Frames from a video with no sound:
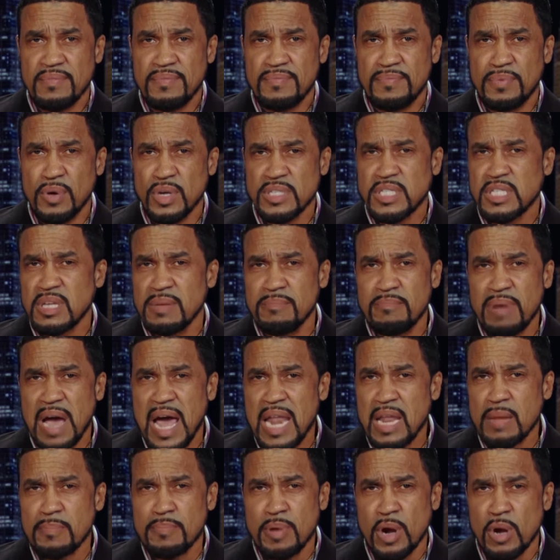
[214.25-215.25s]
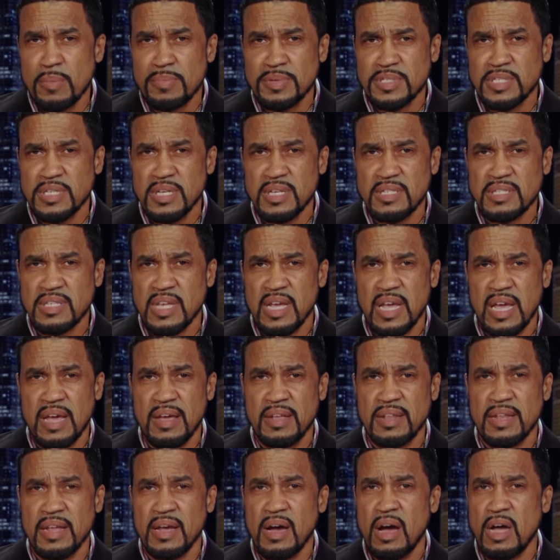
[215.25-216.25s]
for symbolic purposes
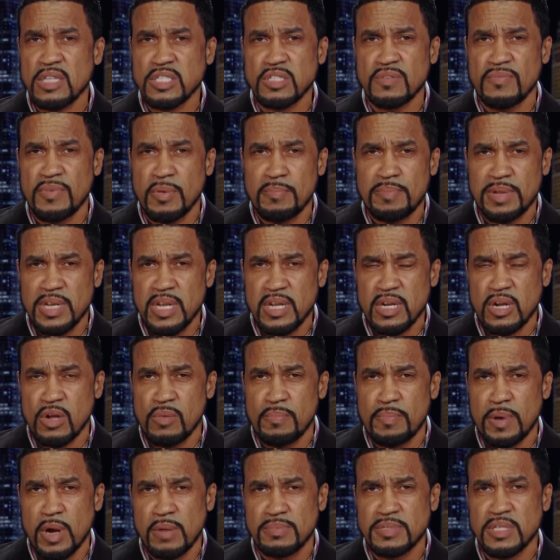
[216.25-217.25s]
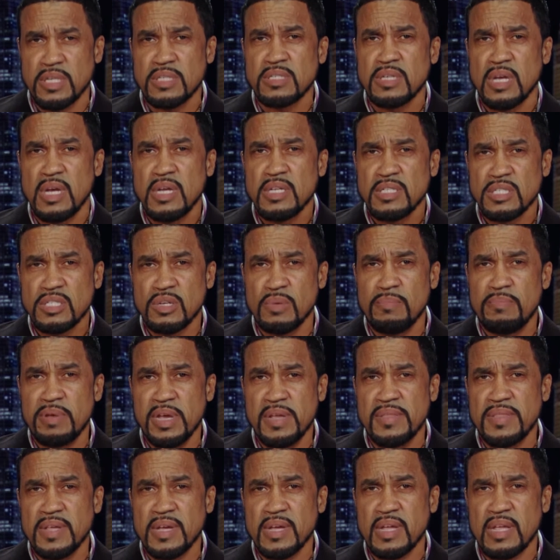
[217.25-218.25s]
and also for political purposes to
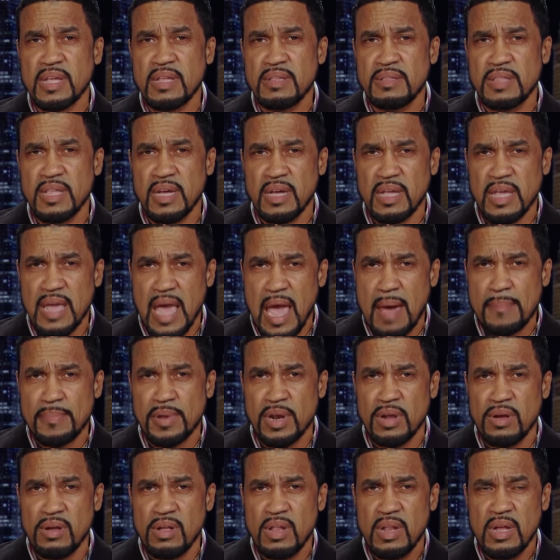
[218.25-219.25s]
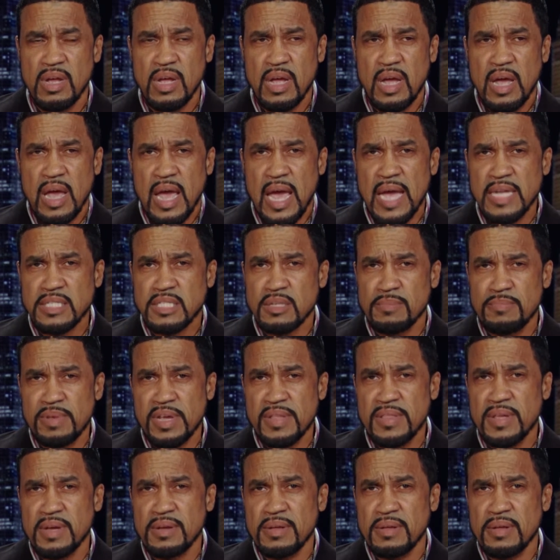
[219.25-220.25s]
be the, the capital and to be
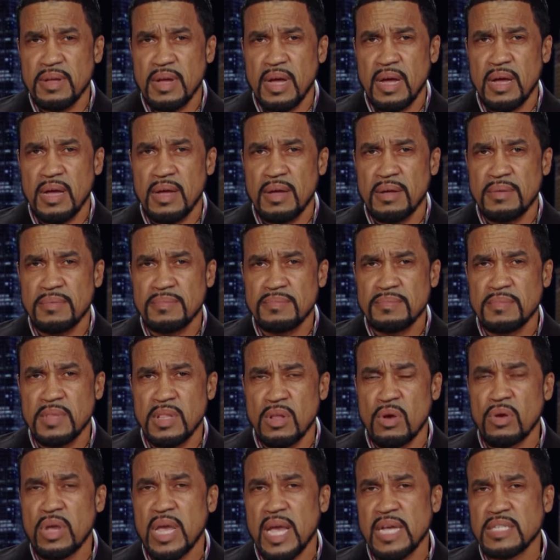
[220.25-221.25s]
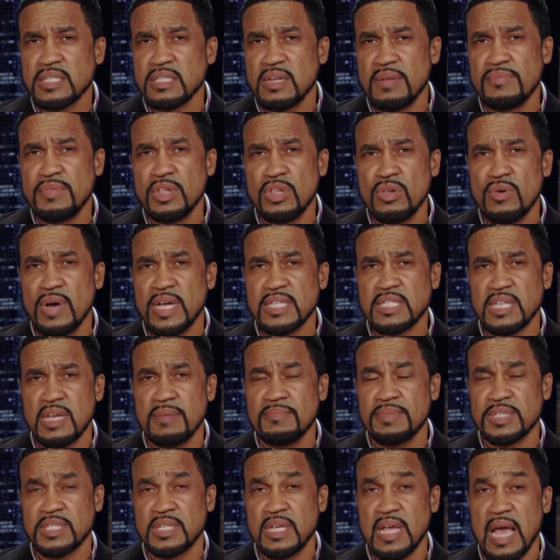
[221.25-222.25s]
the uh, location of the U.S.
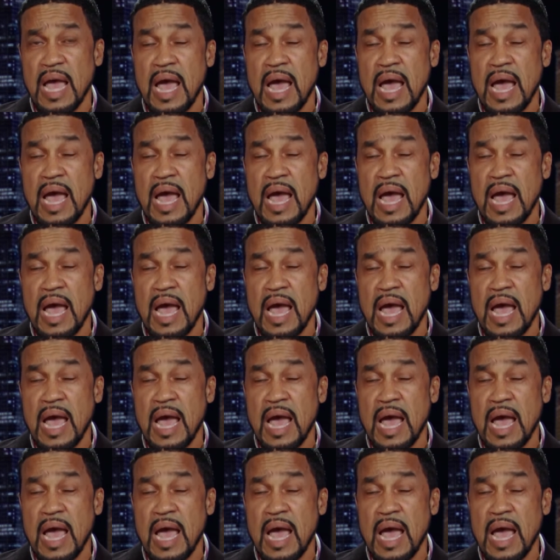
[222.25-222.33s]
Embassy.